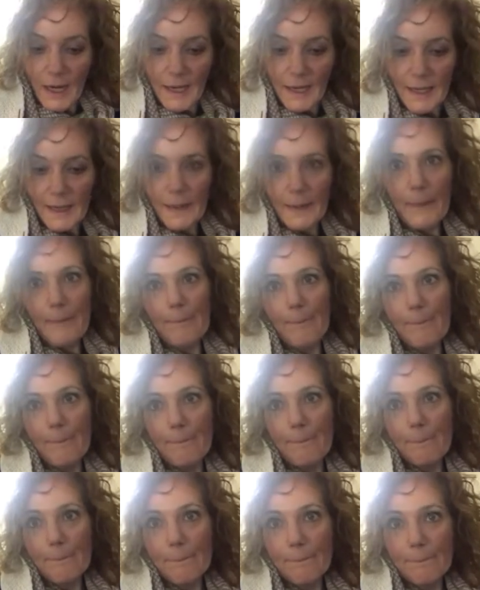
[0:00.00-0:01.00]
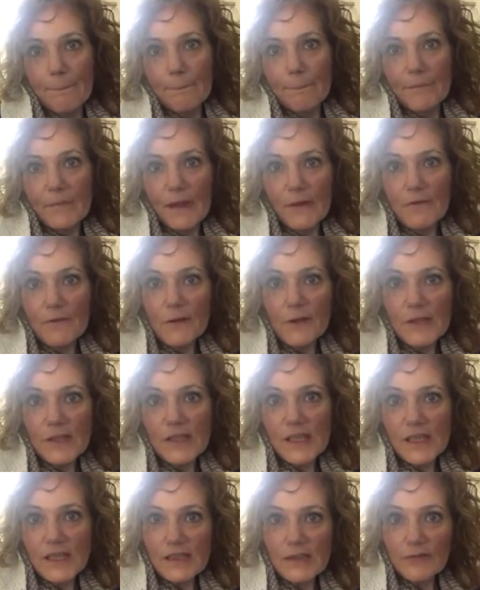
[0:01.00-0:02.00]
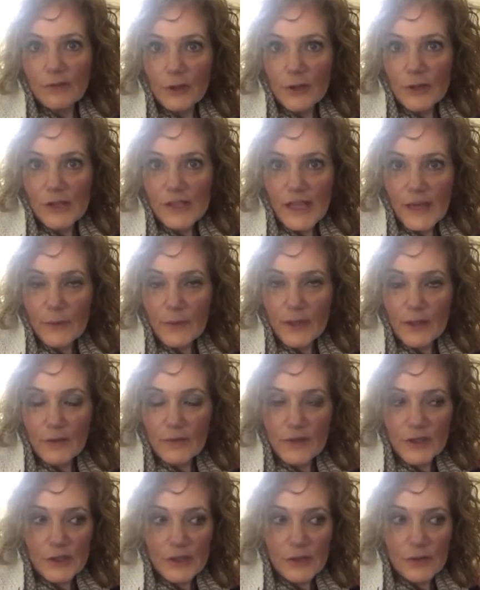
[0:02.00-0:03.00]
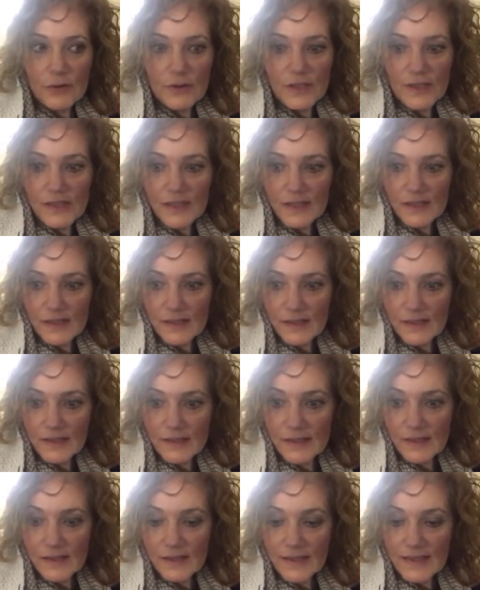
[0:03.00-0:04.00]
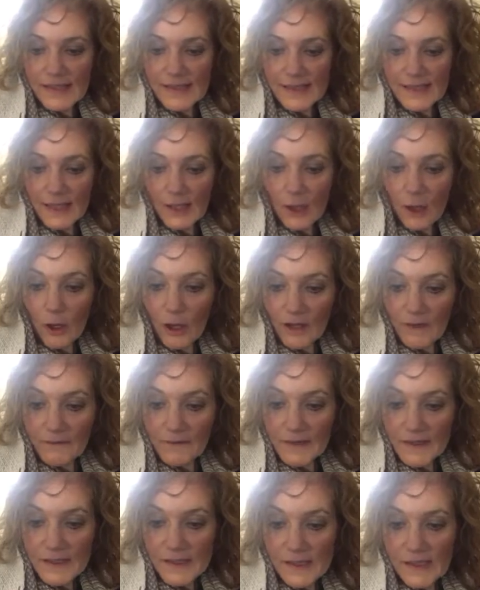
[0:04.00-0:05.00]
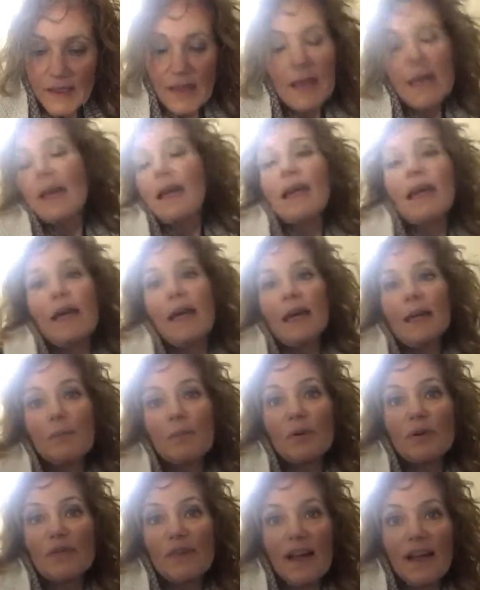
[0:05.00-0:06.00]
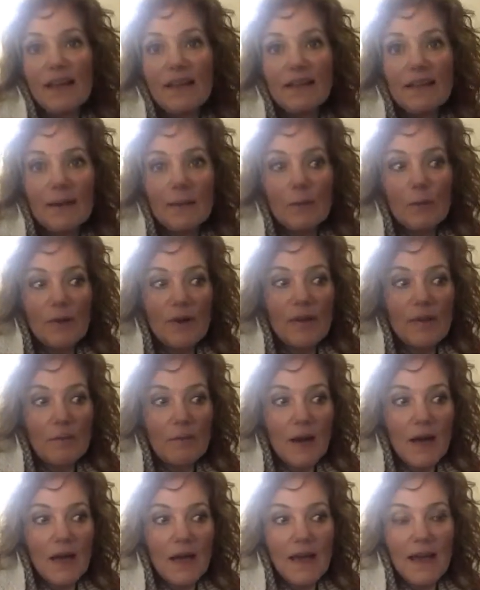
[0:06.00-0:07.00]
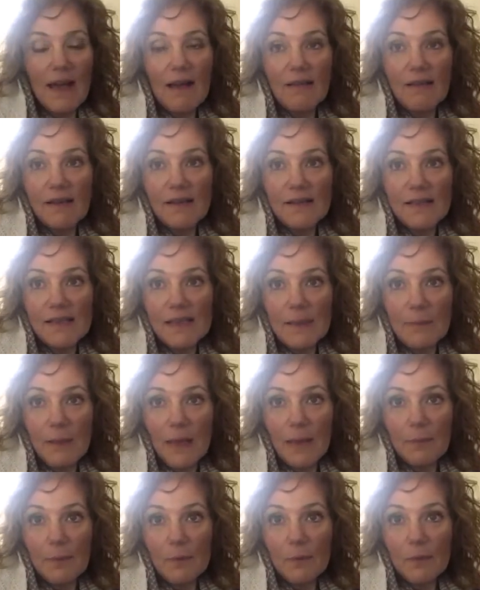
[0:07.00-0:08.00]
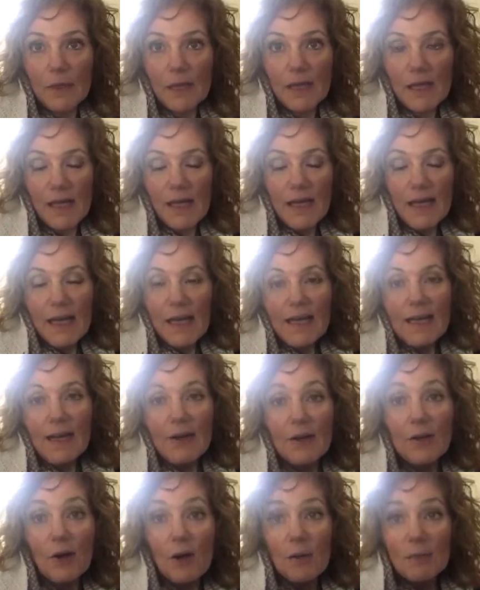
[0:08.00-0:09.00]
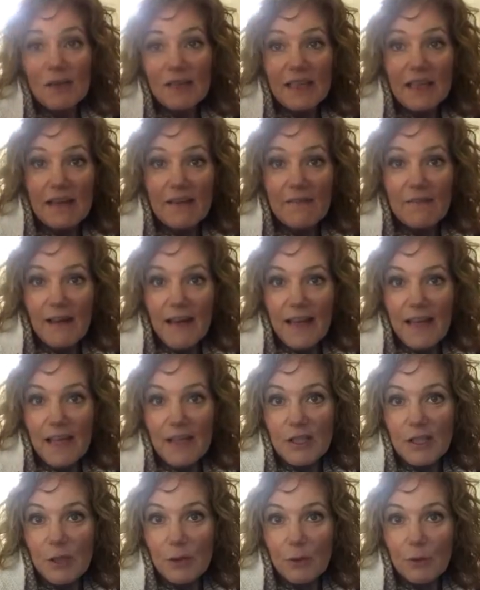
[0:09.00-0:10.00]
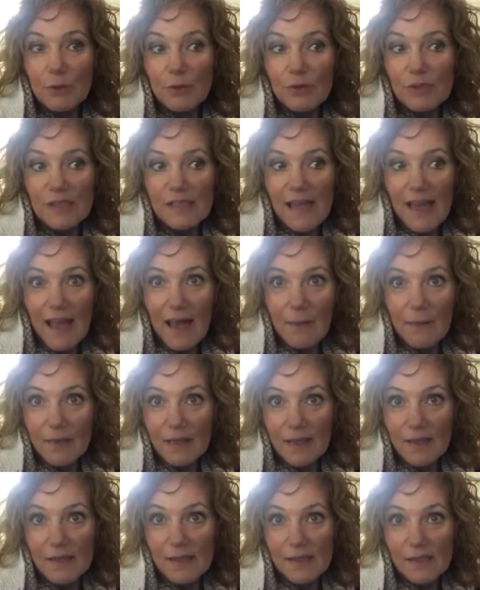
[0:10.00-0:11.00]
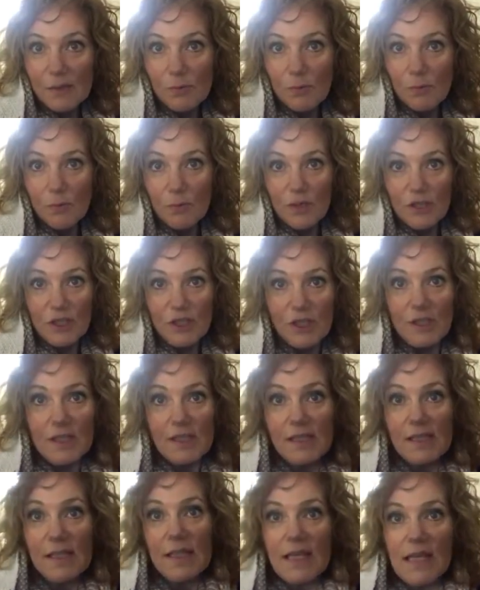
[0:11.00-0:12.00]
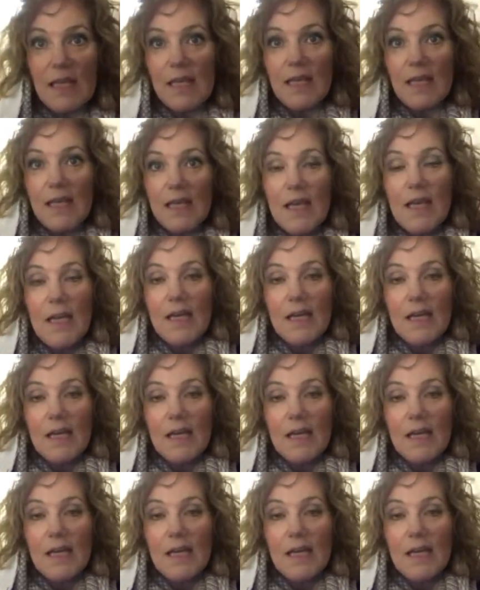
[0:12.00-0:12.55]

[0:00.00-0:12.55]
first things first, I went over to the Success Leasing office and provided them with my LLC paperwork. Now, normally if I had used Abacus, which is the